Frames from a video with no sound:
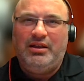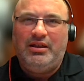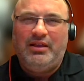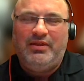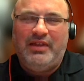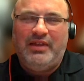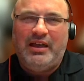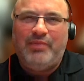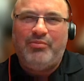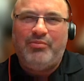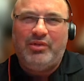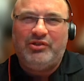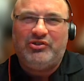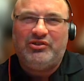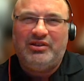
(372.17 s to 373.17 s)
that
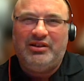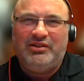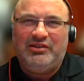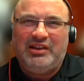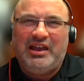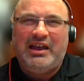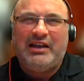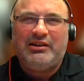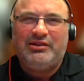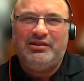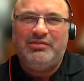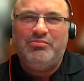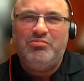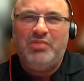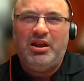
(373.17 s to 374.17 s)
much intact
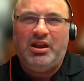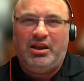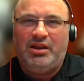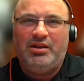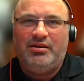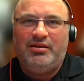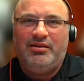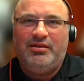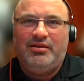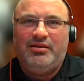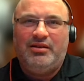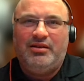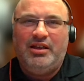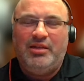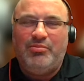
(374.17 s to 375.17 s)
in me,
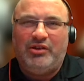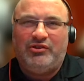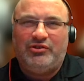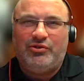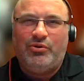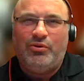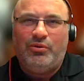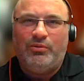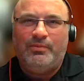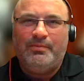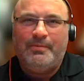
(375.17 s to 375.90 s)
in my soul.